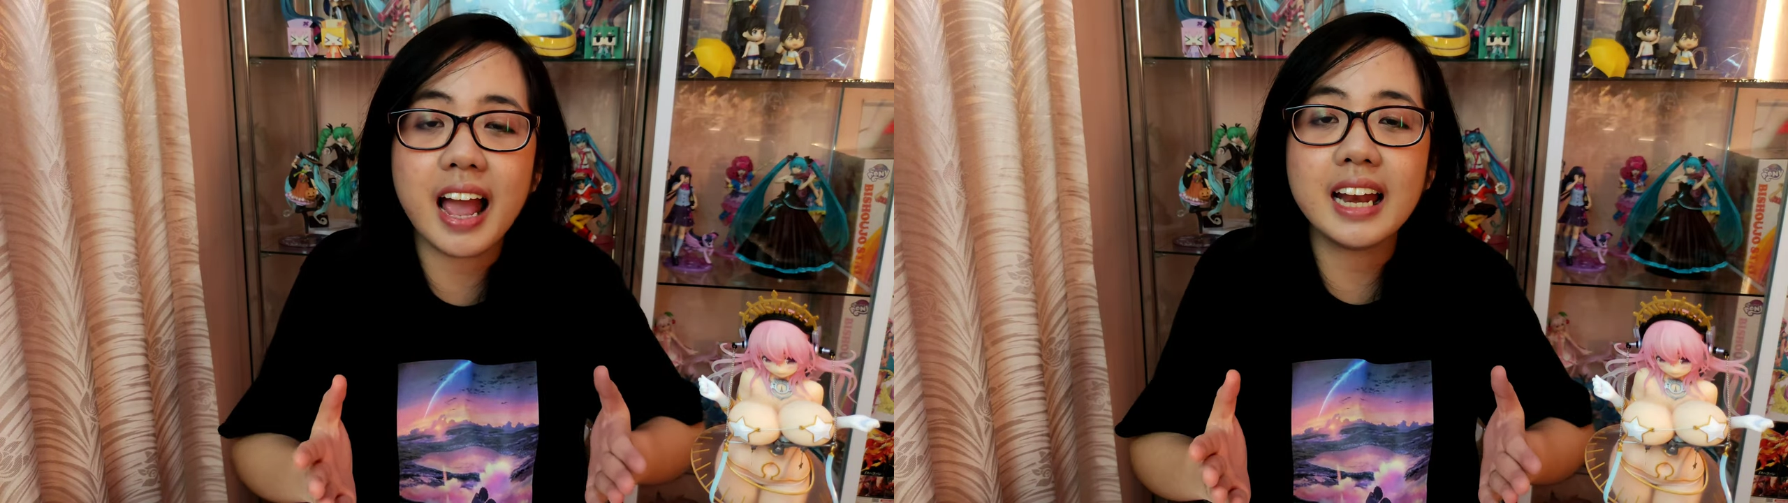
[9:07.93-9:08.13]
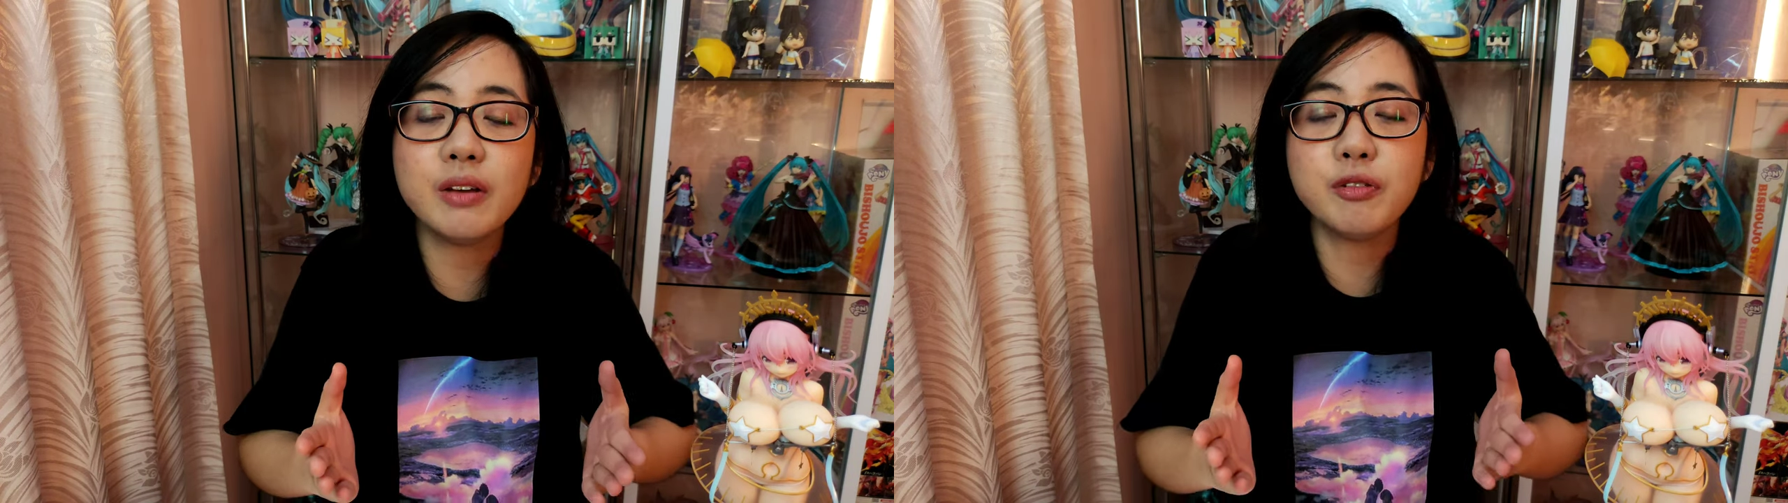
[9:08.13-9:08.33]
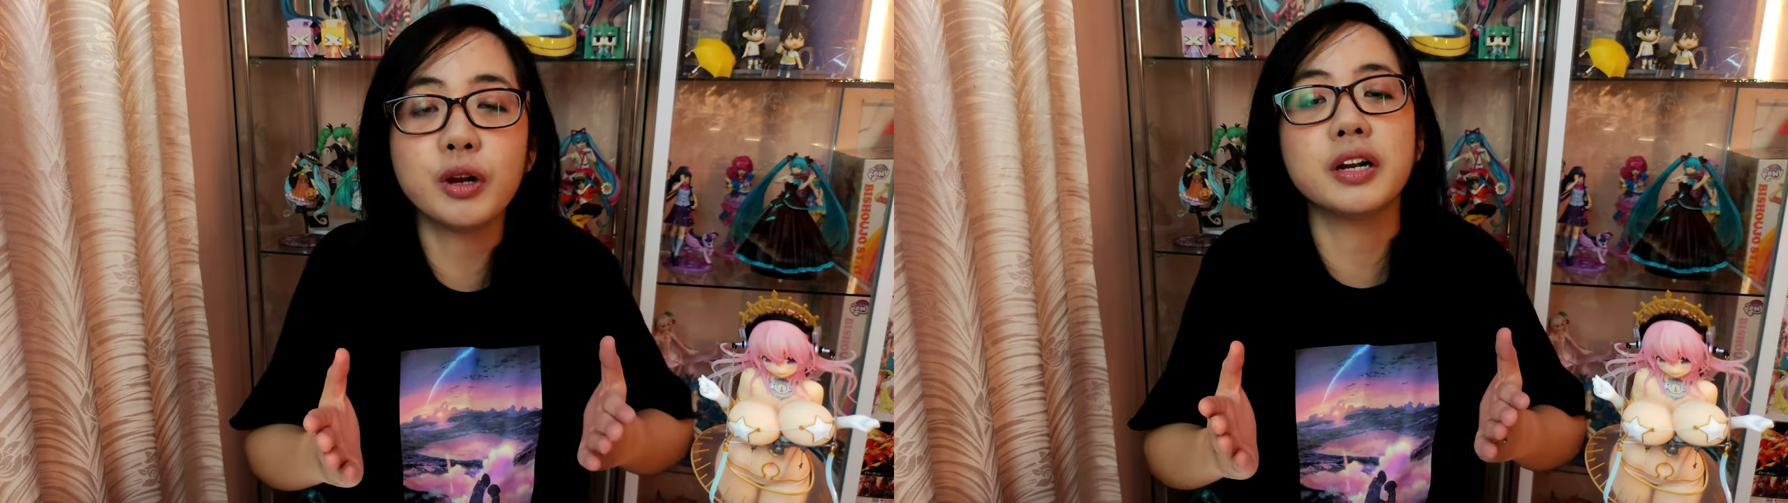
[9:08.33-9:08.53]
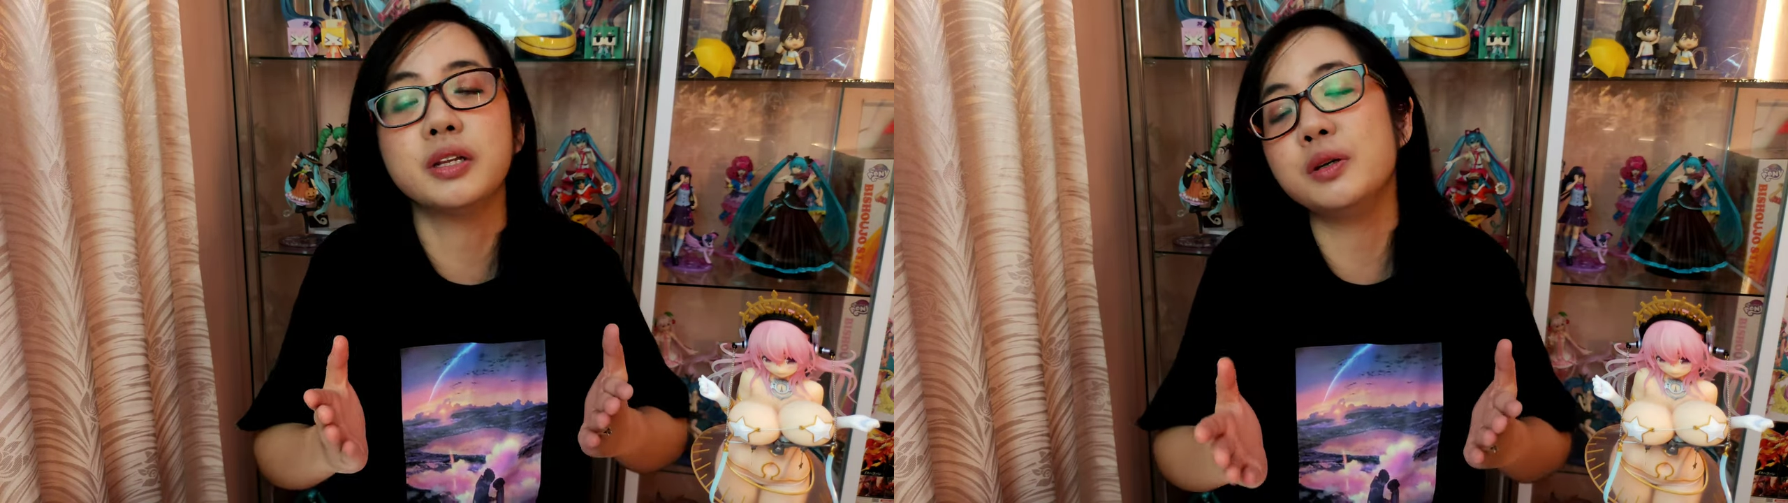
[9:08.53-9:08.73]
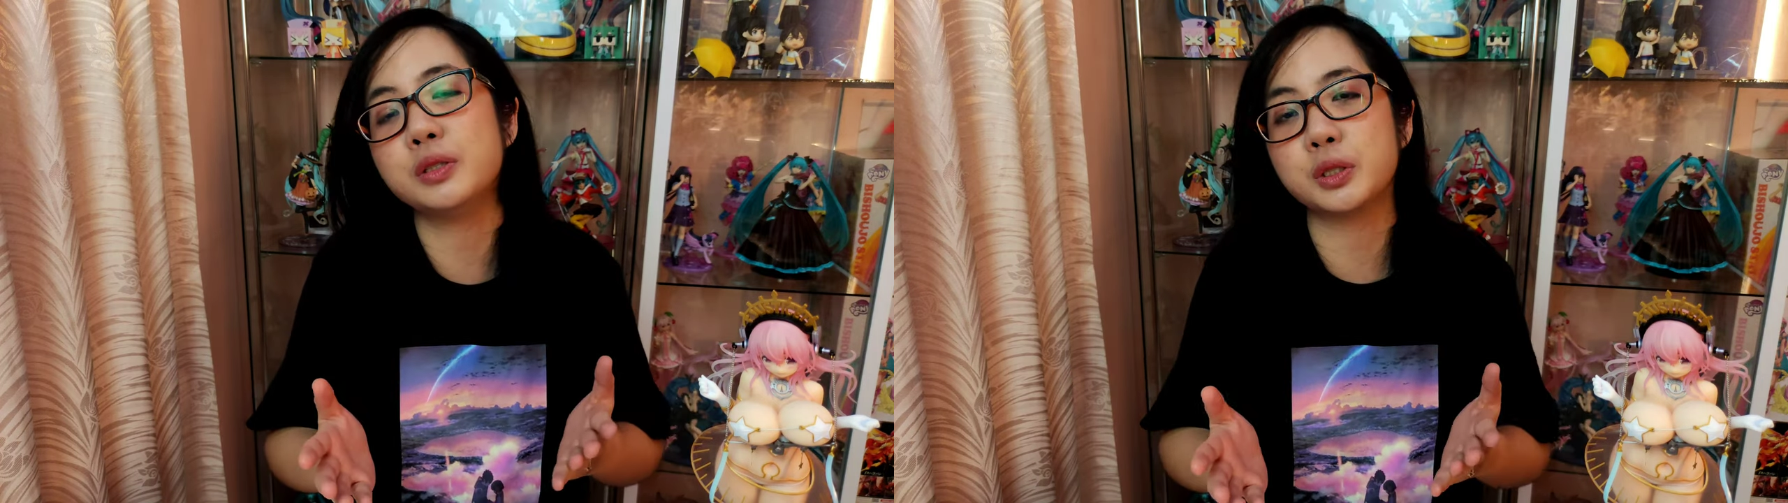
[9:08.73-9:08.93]
and if you're
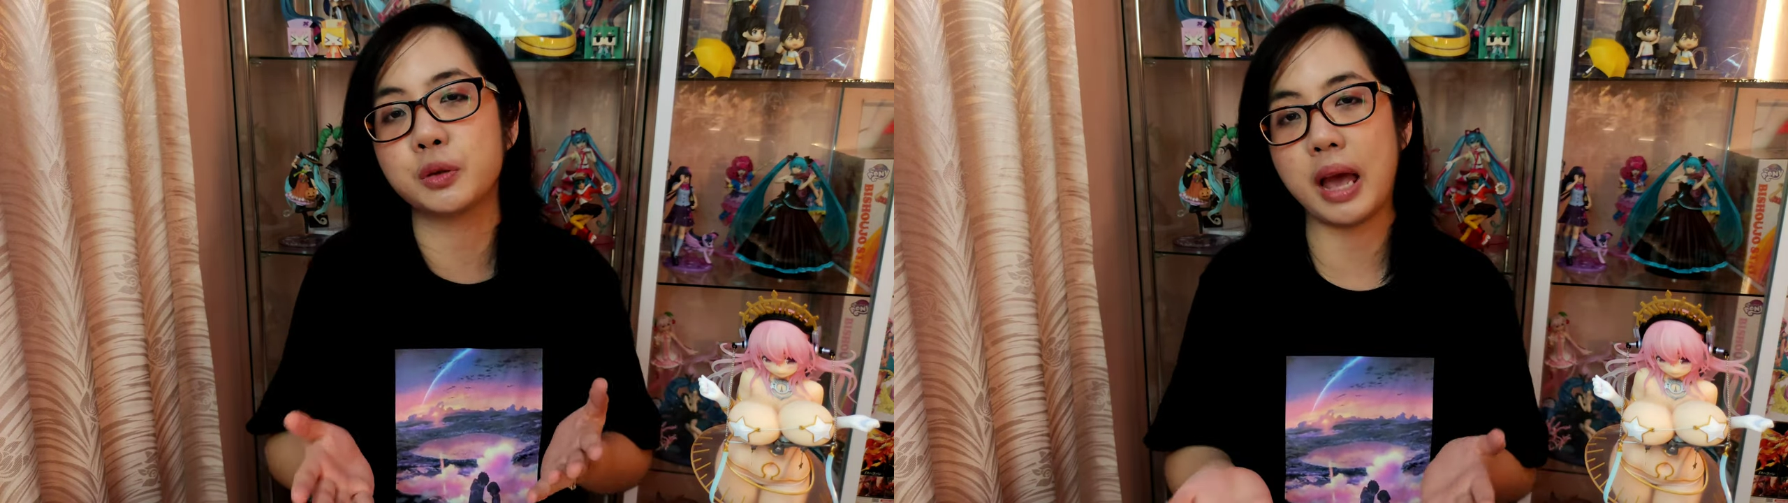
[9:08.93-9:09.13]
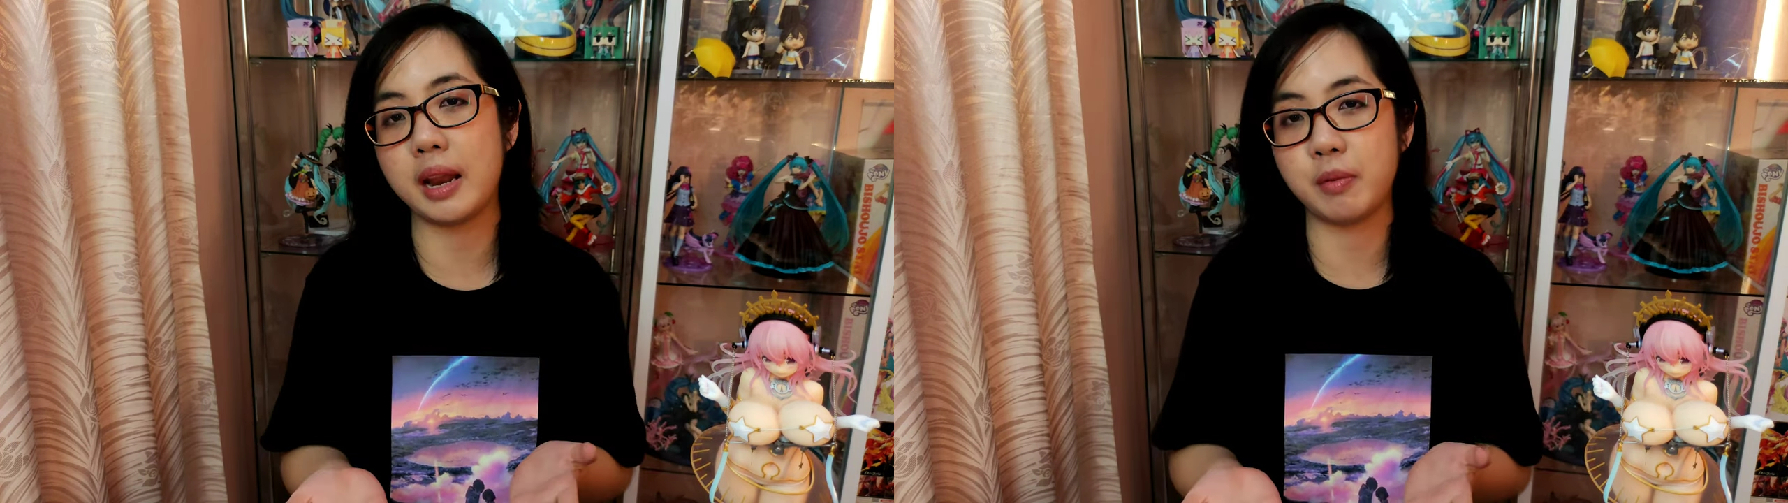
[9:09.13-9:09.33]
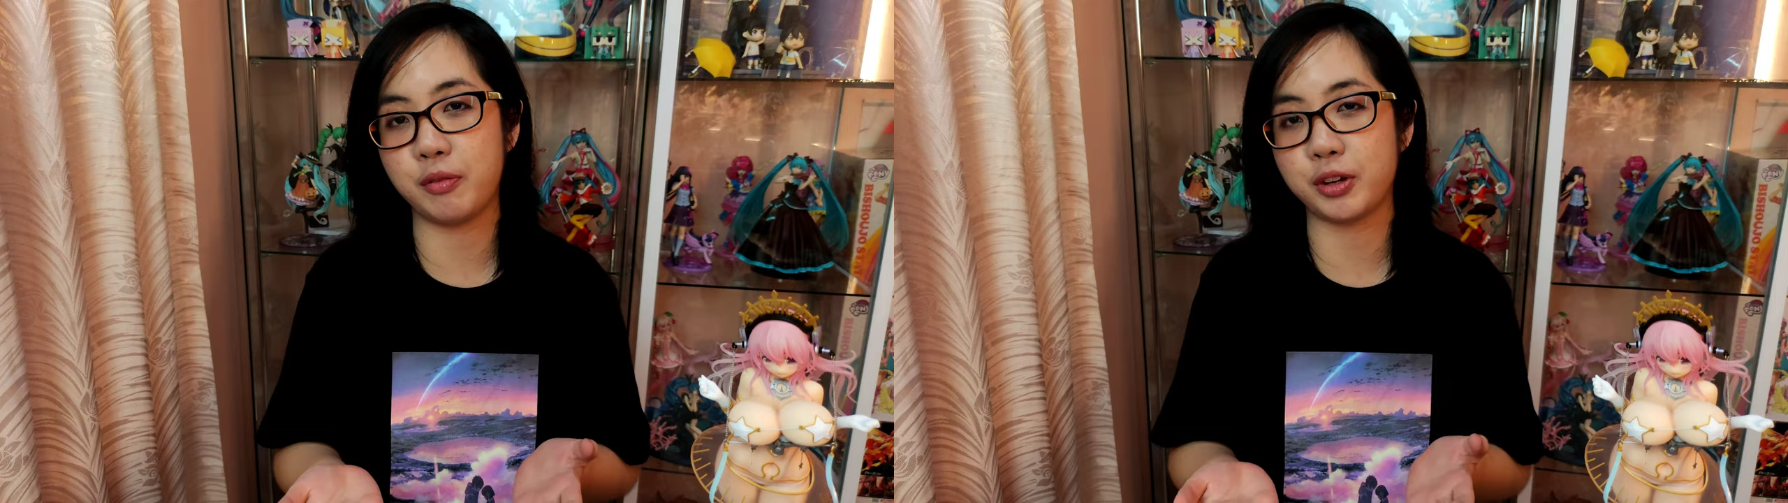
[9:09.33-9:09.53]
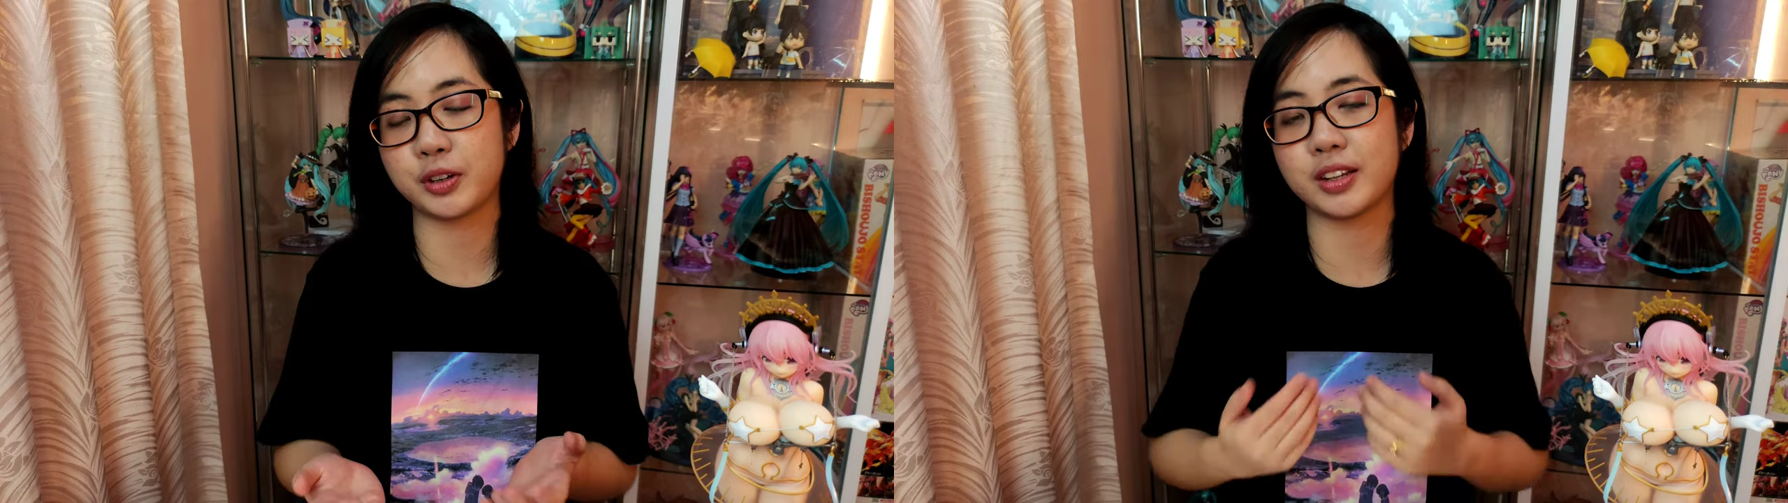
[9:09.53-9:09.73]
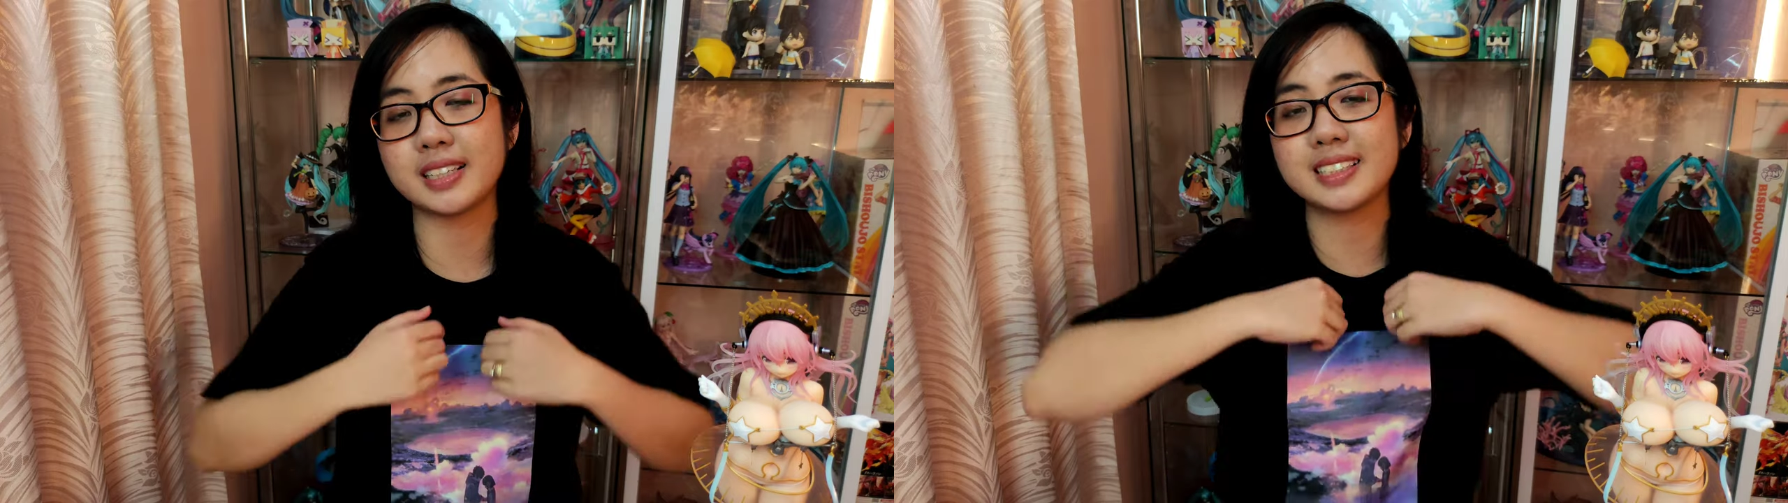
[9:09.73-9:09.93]
new to anime figure
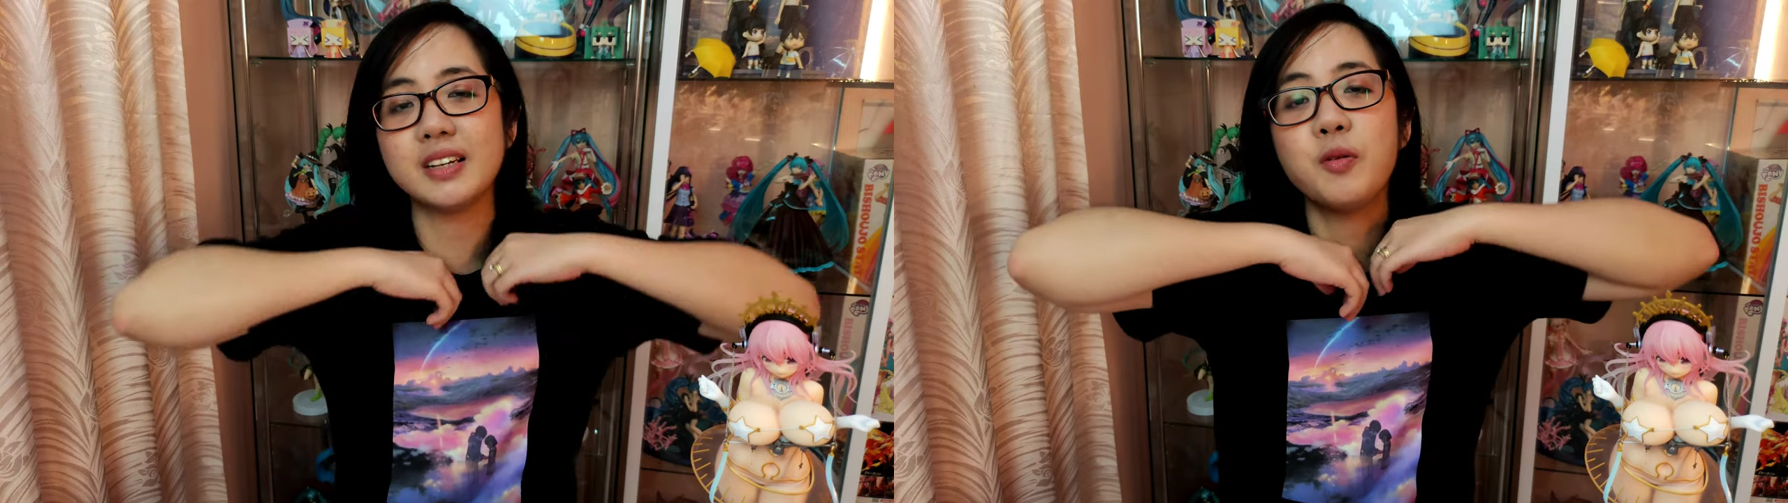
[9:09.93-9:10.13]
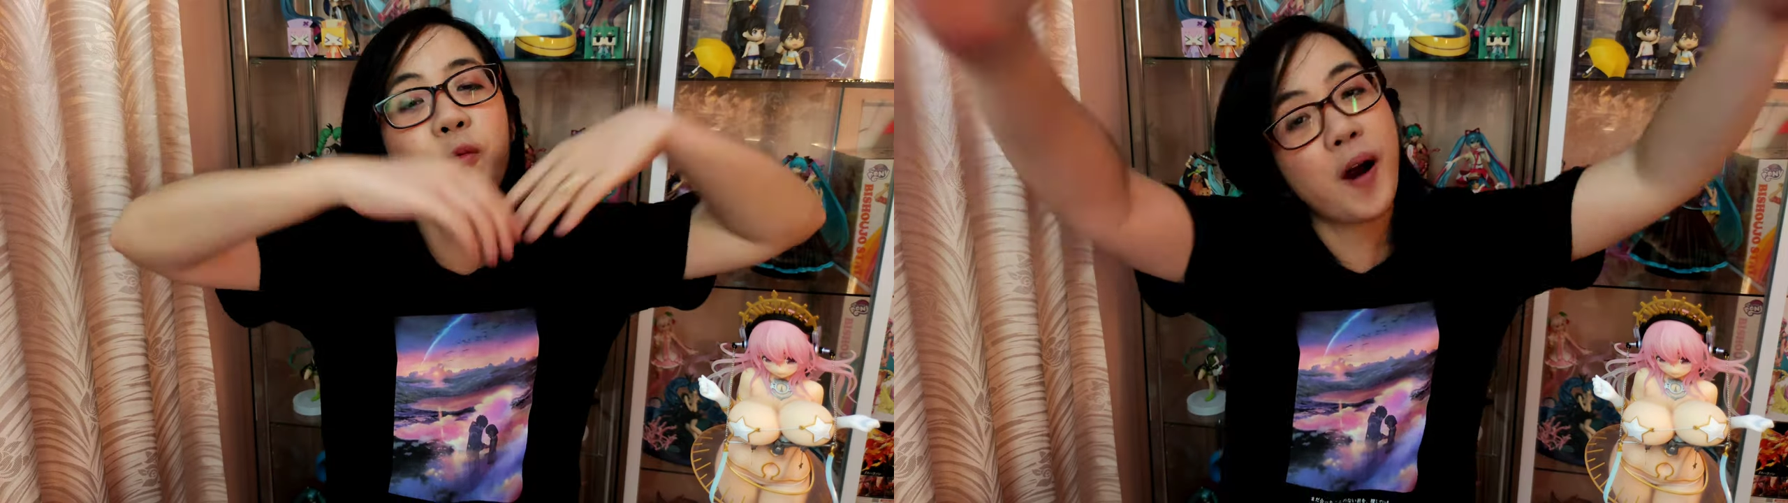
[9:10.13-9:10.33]
collecting,